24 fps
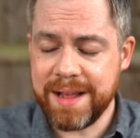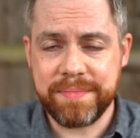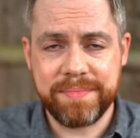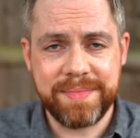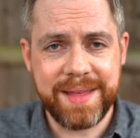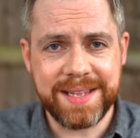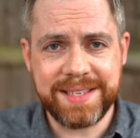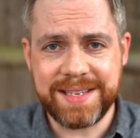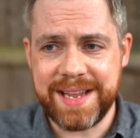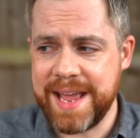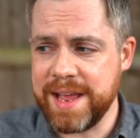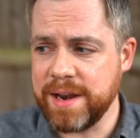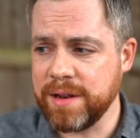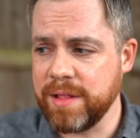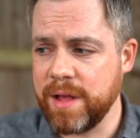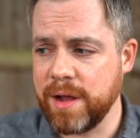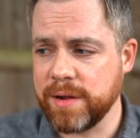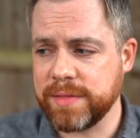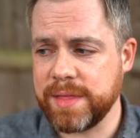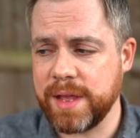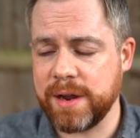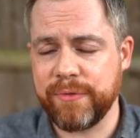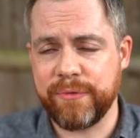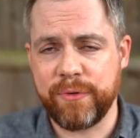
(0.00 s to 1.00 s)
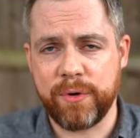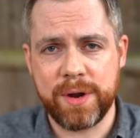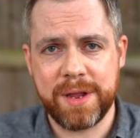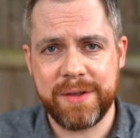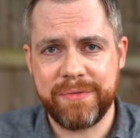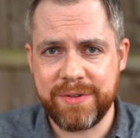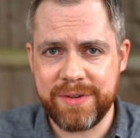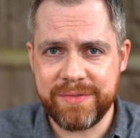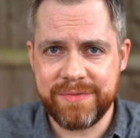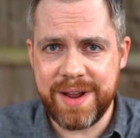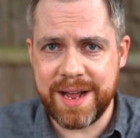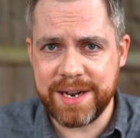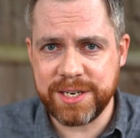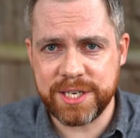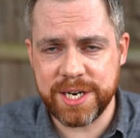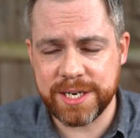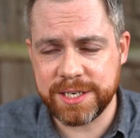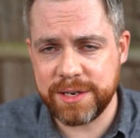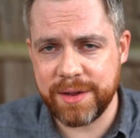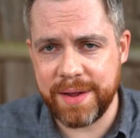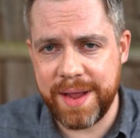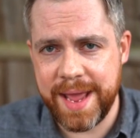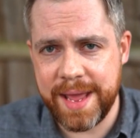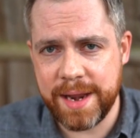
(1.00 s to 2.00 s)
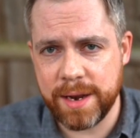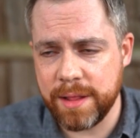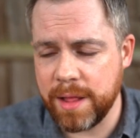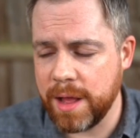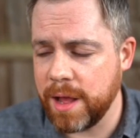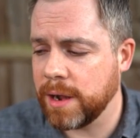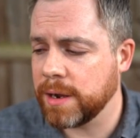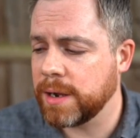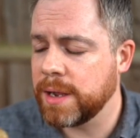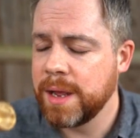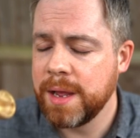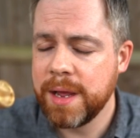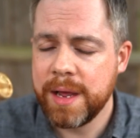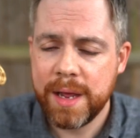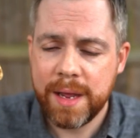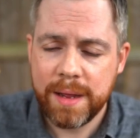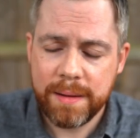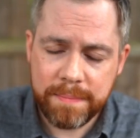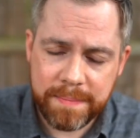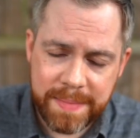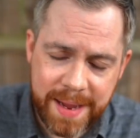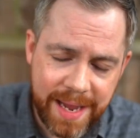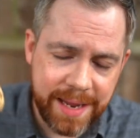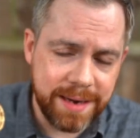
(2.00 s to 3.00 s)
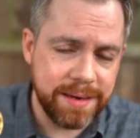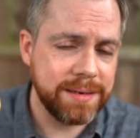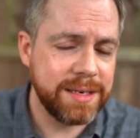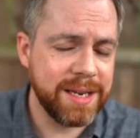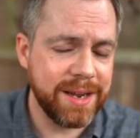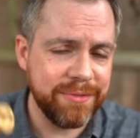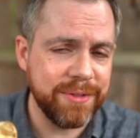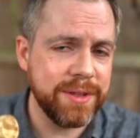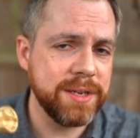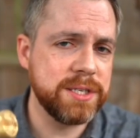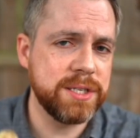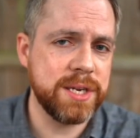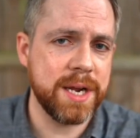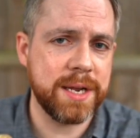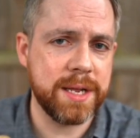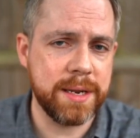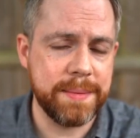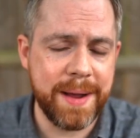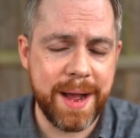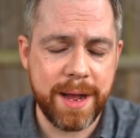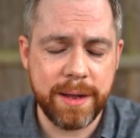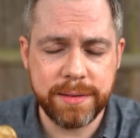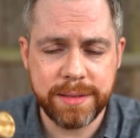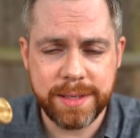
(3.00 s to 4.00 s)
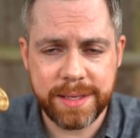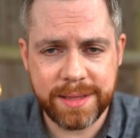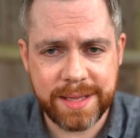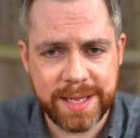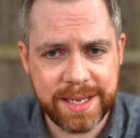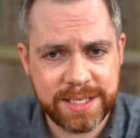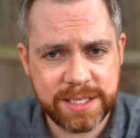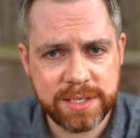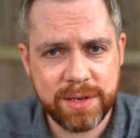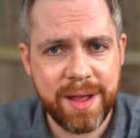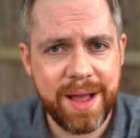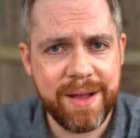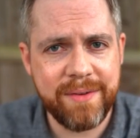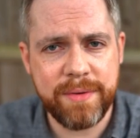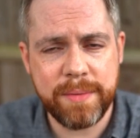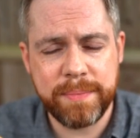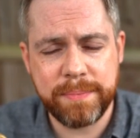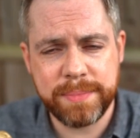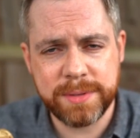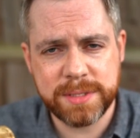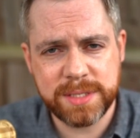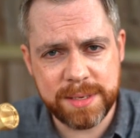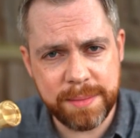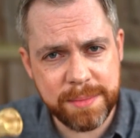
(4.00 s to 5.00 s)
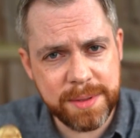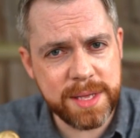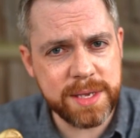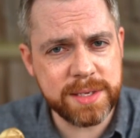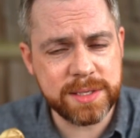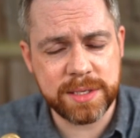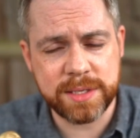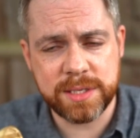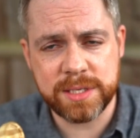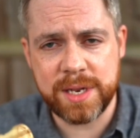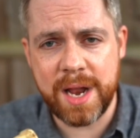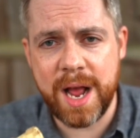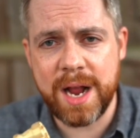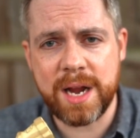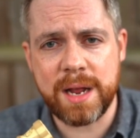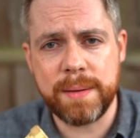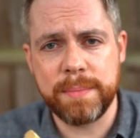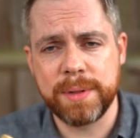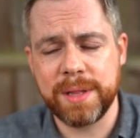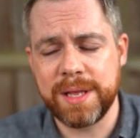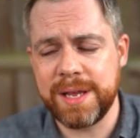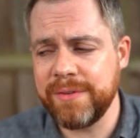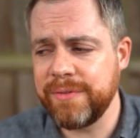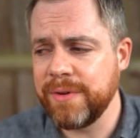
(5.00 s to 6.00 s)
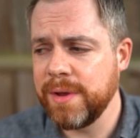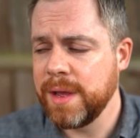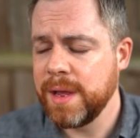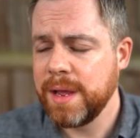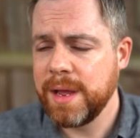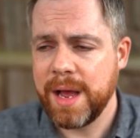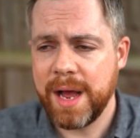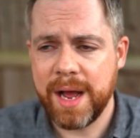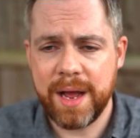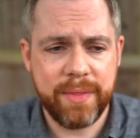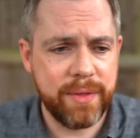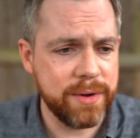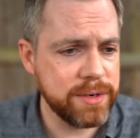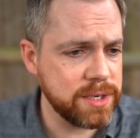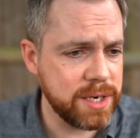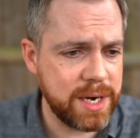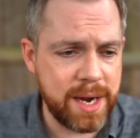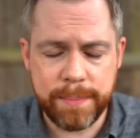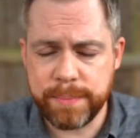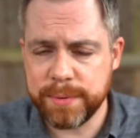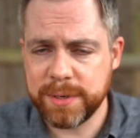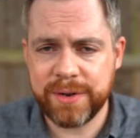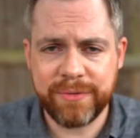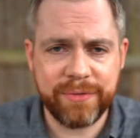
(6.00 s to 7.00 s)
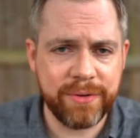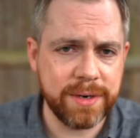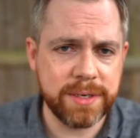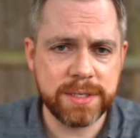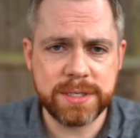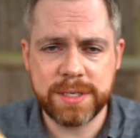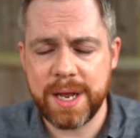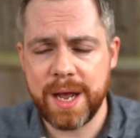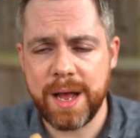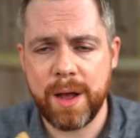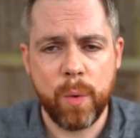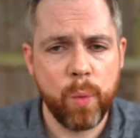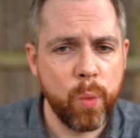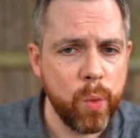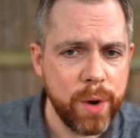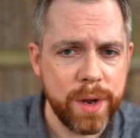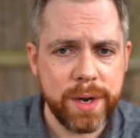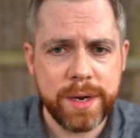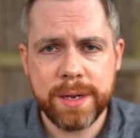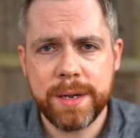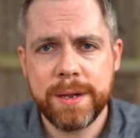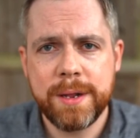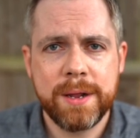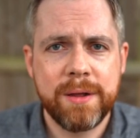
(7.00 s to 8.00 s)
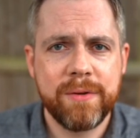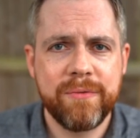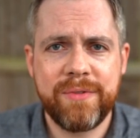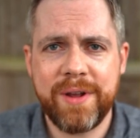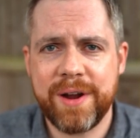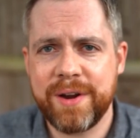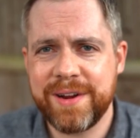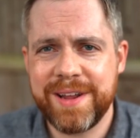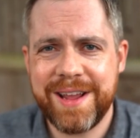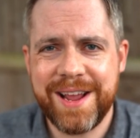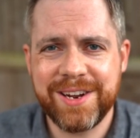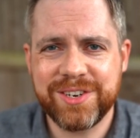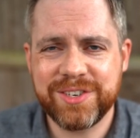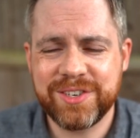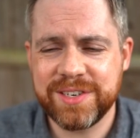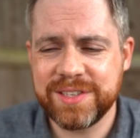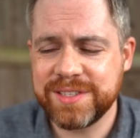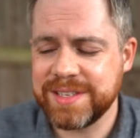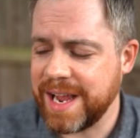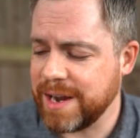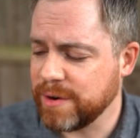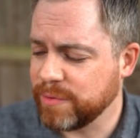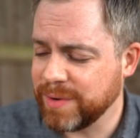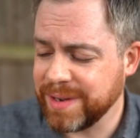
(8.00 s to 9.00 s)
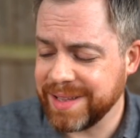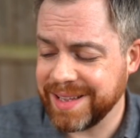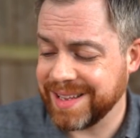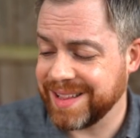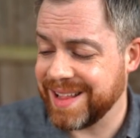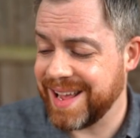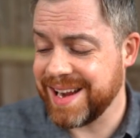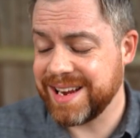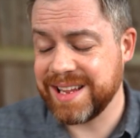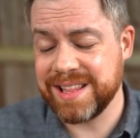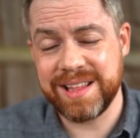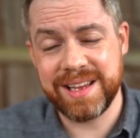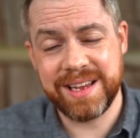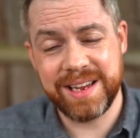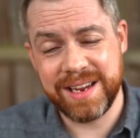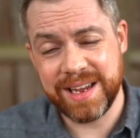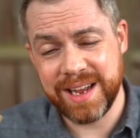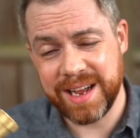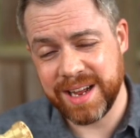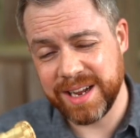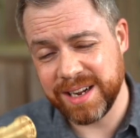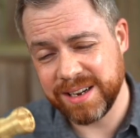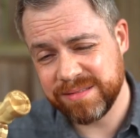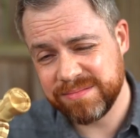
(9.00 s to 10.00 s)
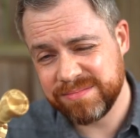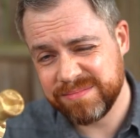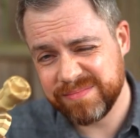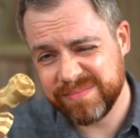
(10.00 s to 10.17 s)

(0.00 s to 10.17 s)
that's Analog there for you. If you've not checked out Analog, man, definitely check them out. They still have some of these in stock, I believe. There's a couple different wood variations. I really like the